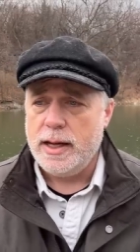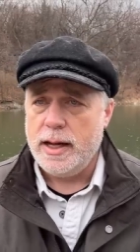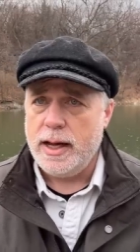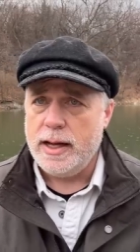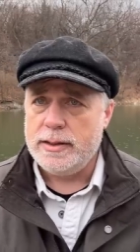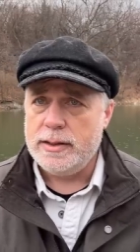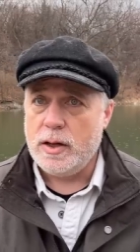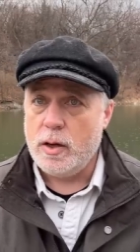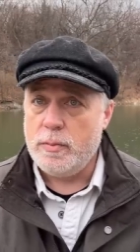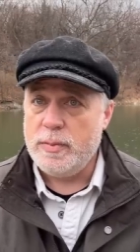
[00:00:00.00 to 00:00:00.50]

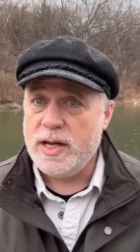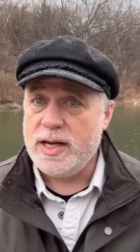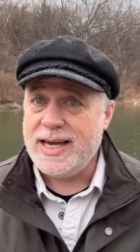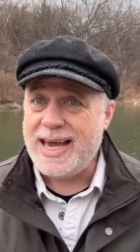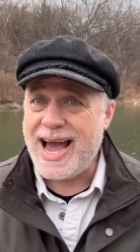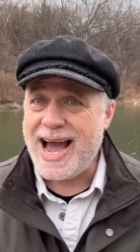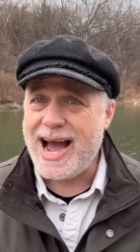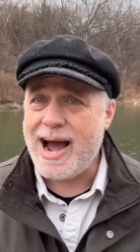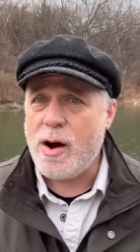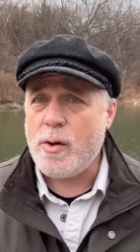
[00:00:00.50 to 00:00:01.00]
And there'll be
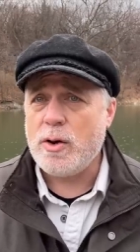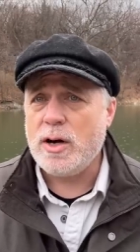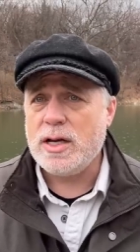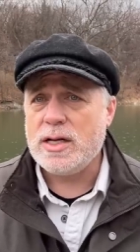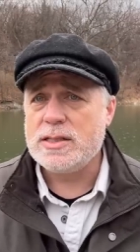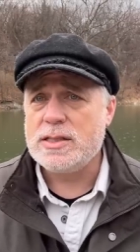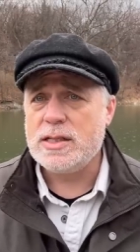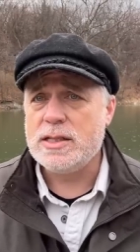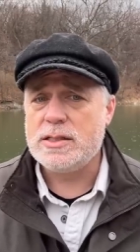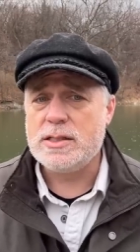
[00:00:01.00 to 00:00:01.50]

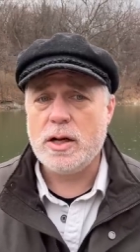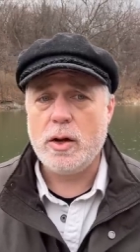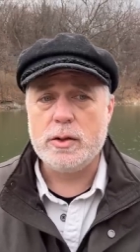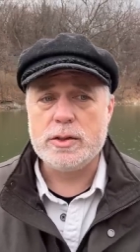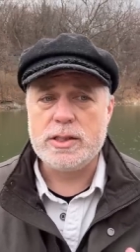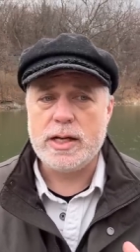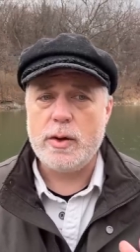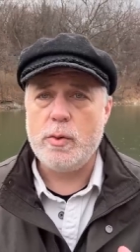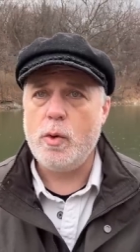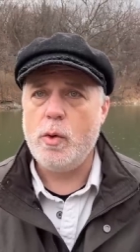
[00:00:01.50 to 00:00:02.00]
cowardice as they'll
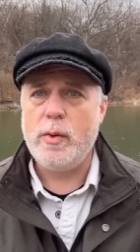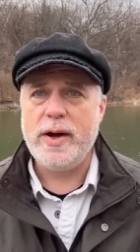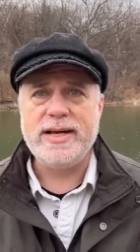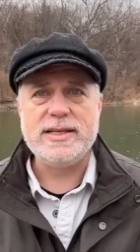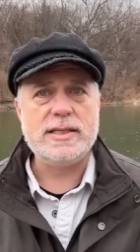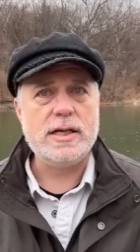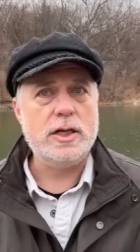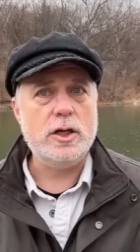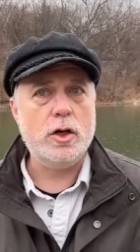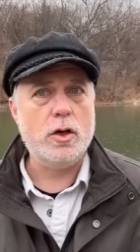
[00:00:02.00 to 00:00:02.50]
say, well, wait a second,